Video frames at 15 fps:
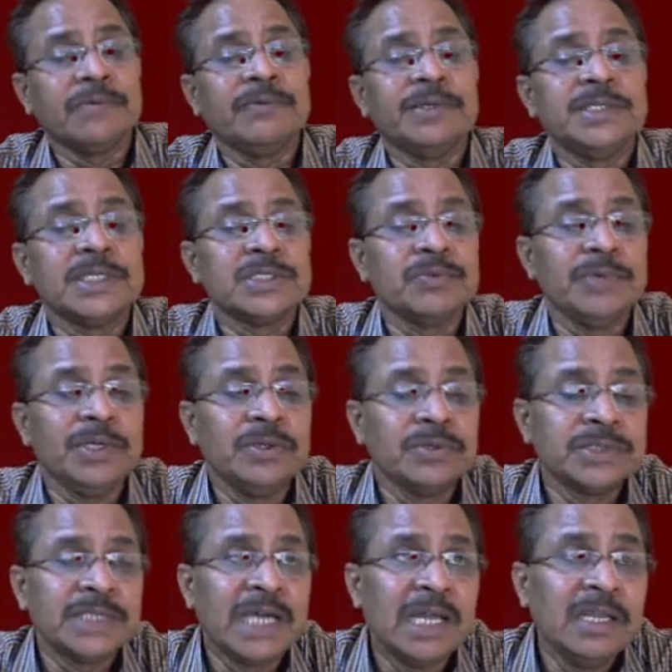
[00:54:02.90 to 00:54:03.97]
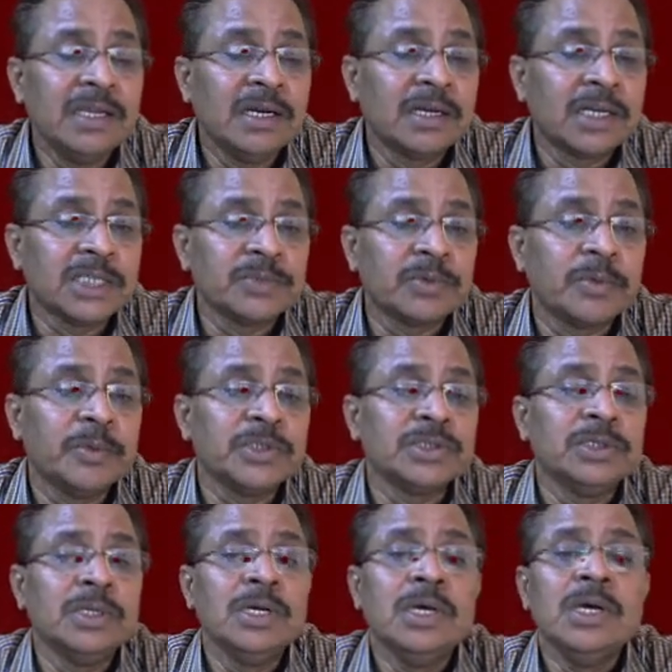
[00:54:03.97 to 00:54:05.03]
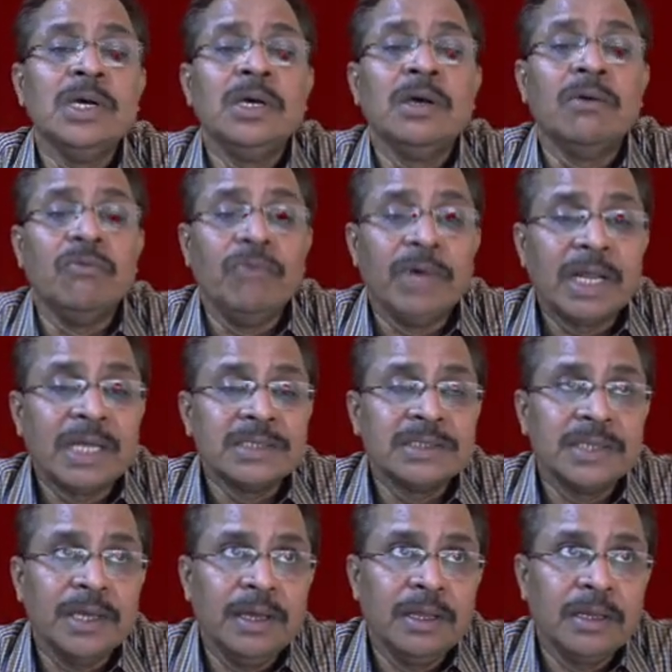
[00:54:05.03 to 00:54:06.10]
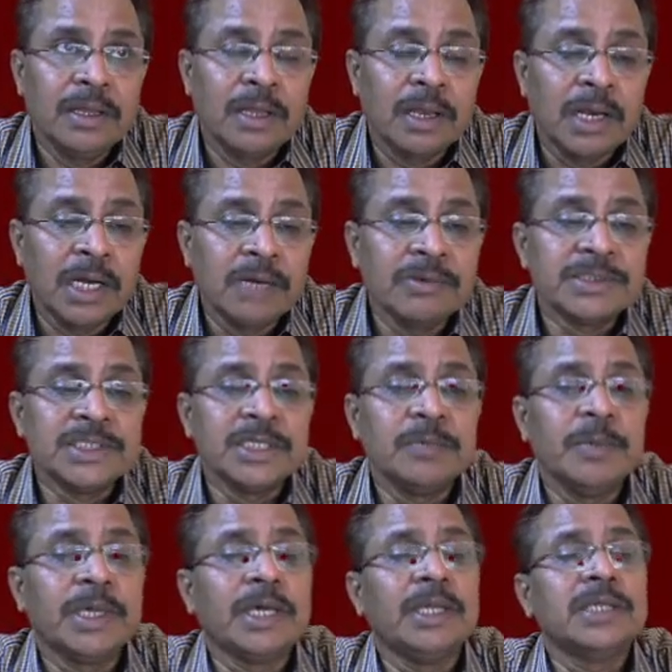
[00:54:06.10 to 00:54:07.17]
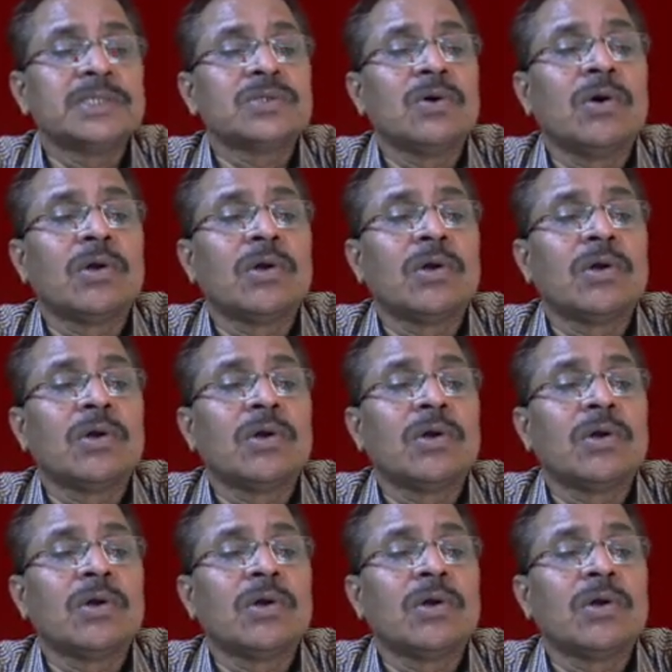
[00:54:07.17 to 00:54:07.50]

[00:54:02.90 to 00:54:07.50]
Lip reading: physics we use Galilean transformation, whereas in relativistic mechanics or